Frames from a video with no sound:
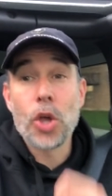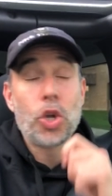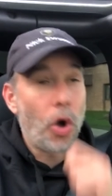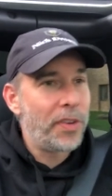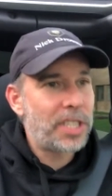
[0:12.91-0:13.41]

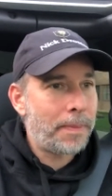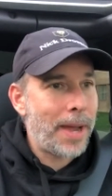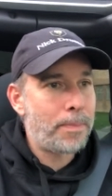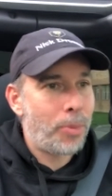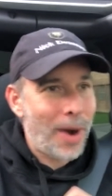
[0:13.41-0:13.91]
go visit
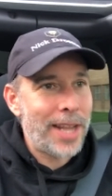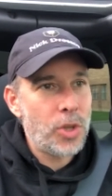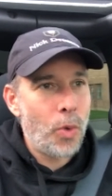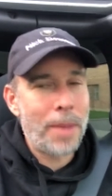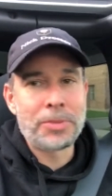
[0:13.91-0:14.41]
my brand
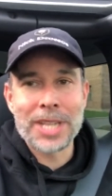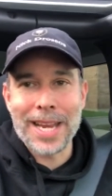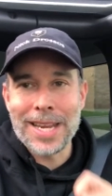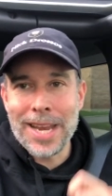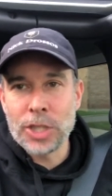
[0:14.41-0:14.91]
new
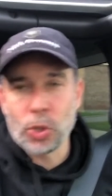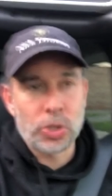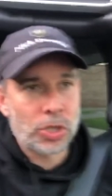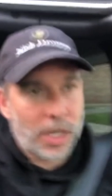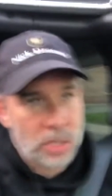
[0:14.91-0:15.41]
website,
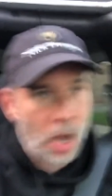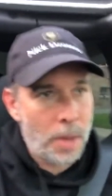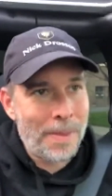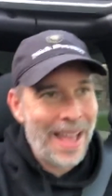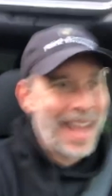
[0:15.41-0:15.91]

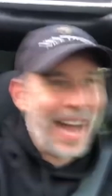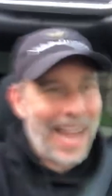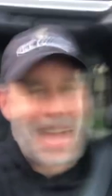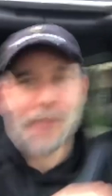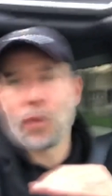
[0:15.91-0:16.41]
NickDrossos.com.
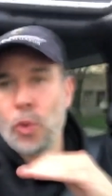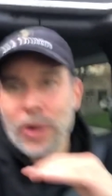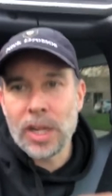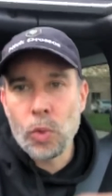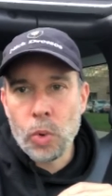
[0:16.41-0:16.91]
I have
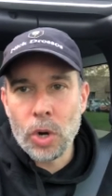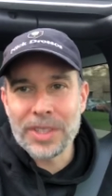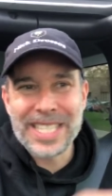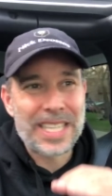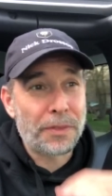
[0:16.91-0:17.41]

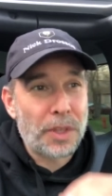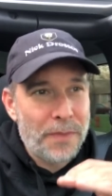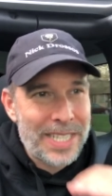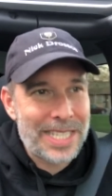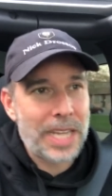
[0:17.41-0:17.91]
real-world
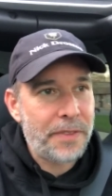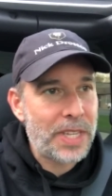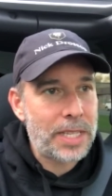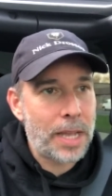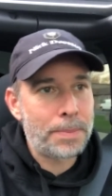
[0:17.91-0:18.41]
self-defense
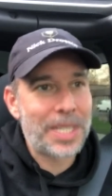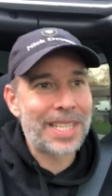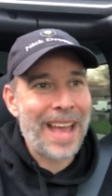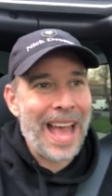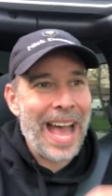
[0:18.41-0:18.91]
safety
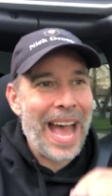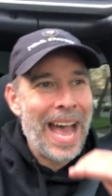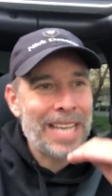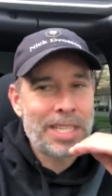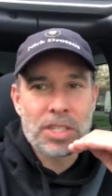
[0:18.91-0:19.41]
tips,
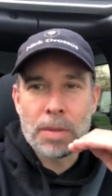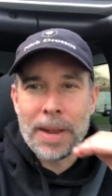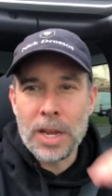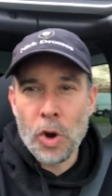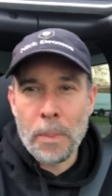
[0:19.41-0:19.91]
access to
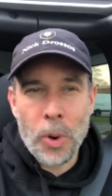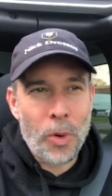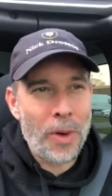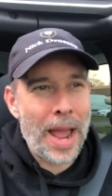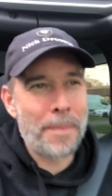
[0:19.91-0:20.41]
my hero
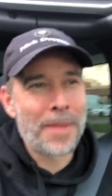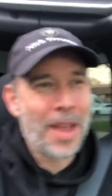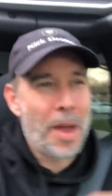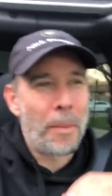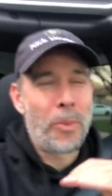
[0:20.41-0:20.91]
program,
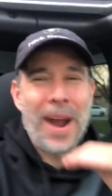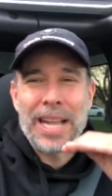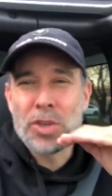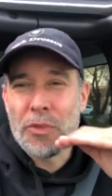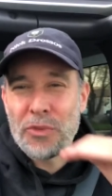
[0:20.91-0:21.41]

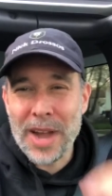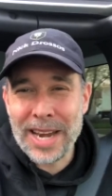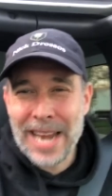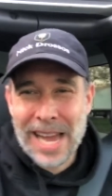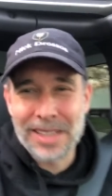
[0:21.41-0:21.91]
brand new fight
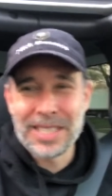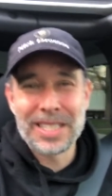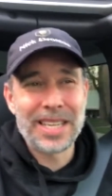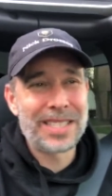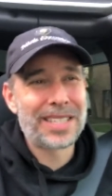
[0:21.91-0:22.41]

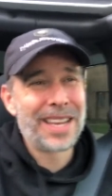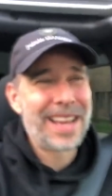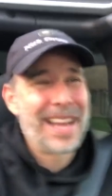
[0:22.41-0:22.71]
analysis,